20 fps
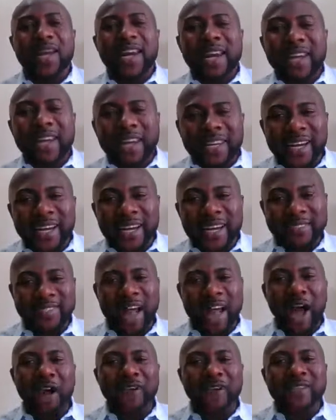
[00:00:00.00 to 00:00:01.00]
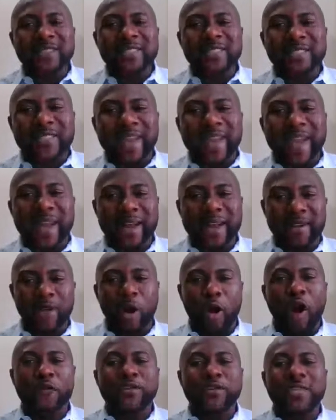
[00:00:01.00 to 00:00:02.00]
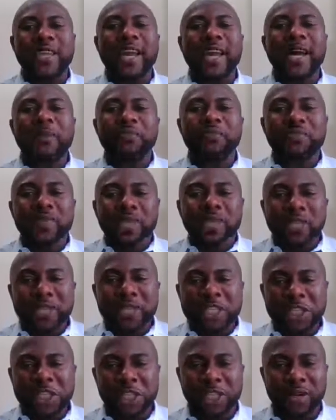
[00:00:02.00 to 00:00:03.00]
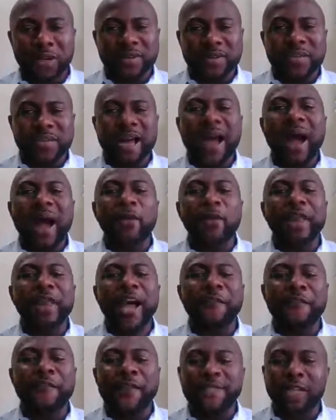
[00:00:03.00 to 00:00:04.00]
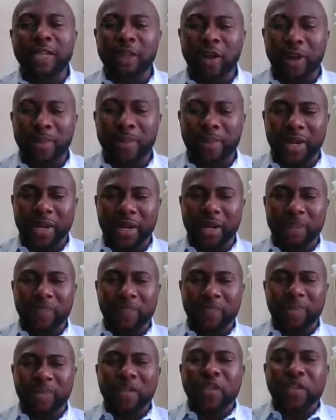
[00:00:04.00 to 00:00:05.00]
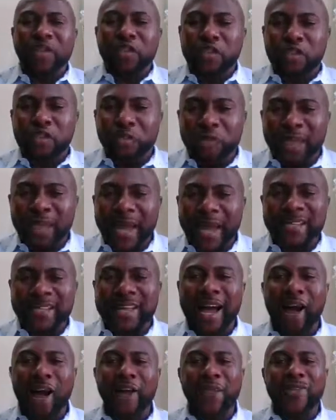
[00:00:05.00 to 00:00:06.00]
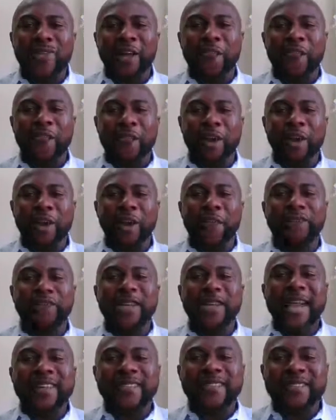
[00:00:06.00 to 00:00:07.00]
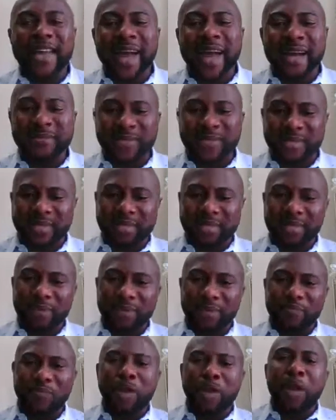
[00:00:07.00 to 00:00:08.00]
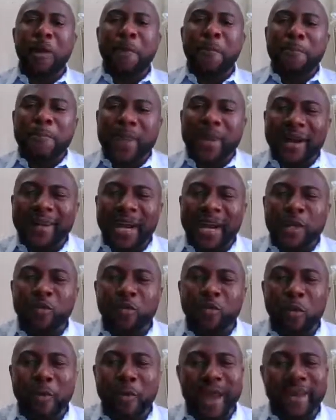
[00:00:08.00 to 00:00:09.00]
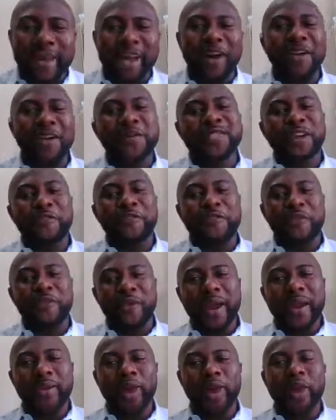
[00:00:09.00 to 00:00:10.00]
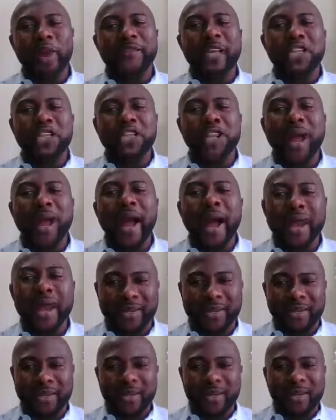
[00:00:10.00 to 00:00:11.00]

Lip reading: Leaders are always scared of their decisions, how will it affect the company. Students are always afraid of their exams. Pregnant women are always afraid of their child.